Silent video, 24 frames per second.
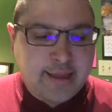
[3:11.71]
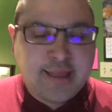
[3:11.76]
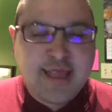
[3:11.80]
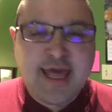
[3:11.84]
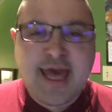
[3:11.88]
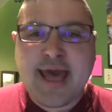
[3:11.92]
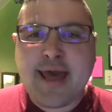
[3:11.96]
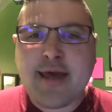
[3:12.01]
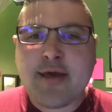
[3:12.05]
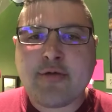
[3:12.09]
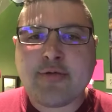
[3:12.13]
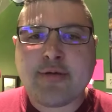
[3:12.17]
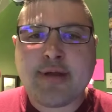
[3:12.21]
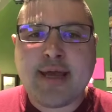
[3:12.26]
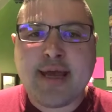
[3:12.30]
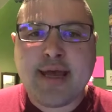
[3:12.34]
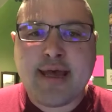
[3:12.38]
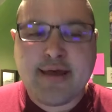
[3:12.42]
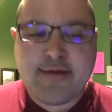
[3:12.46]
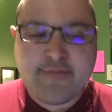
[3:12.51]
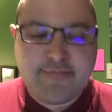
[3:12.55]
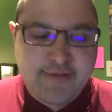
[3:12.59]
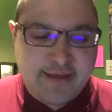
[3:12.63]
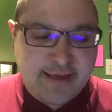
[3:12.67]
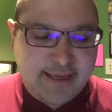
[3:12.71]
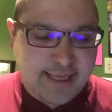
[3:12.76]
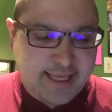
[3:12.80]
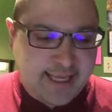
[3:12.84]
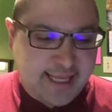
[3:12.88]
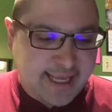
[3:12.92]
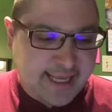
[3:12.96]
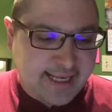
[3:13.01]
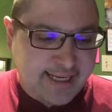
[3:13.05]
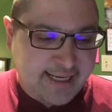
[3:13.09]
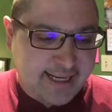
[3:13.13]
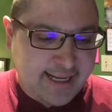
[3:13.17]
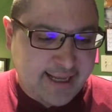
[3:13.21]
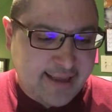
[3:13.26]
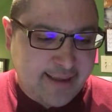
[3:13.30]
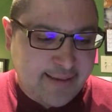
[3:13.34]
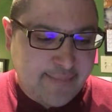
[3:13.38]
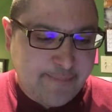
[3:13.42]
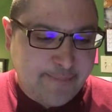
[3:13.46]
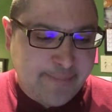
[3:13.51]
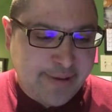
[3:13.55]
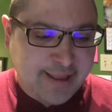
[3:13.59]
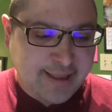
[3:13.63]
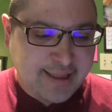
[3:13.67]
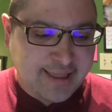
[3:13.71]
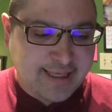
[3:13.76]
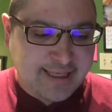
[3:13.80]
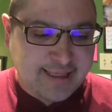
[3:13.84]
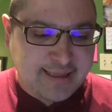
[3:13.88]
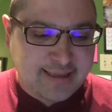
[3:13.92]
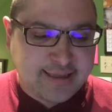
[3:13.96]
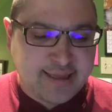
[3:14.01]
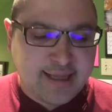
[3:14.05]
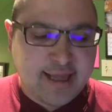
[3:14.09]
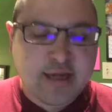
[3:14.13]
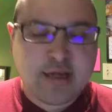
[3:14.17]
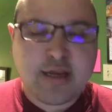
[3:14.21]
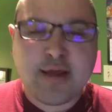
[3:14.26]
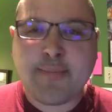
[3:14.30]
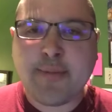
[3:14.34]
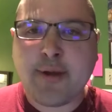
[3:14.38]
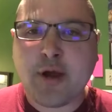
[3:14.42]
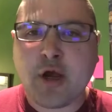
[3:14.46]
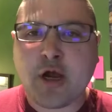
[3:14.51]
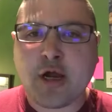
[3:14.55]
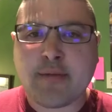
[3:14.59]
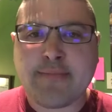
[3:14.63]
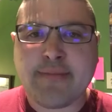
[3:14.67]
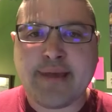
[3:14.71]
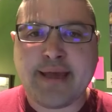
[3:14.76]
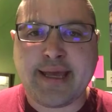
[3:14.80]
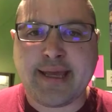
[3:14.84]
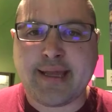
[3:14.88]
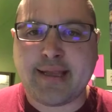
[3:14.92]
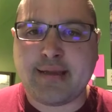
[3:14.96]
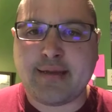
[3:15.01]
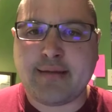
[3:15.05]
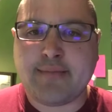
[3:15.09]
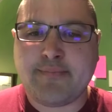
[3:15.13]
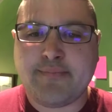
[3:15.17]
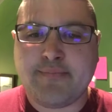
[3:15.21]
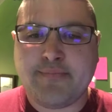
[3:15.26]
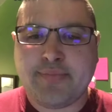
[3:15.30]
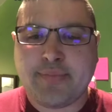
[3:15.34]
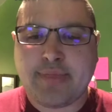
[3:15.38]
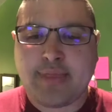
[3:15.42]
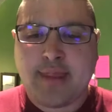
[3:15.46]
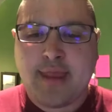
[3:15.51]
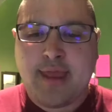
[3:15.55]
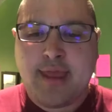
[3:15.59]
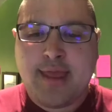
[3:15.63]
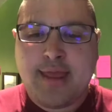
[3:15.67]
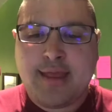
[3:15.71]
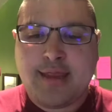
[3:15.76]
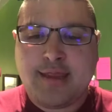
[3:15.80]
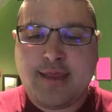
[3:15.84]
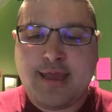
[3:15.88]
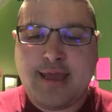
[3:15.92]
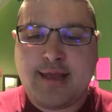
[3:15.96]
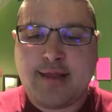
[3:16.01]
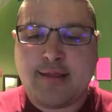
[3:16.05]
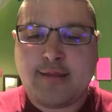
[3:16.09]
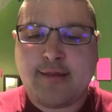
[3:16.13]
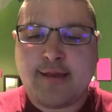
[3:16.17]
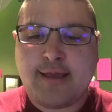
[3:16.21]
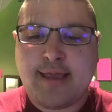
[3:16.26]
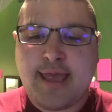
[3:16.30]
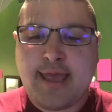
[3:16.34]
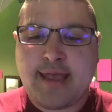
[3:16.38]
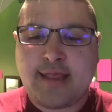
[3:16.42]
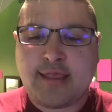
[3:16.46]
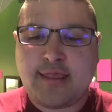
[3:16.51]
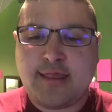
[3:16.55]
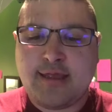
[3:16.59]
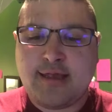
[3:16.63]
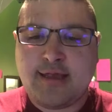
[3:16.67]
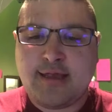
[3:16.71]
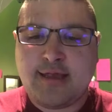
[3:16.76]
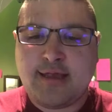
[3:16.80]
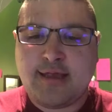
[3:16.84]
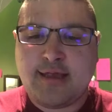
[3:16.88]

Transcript: Town of Candia Police Department. Take a look at this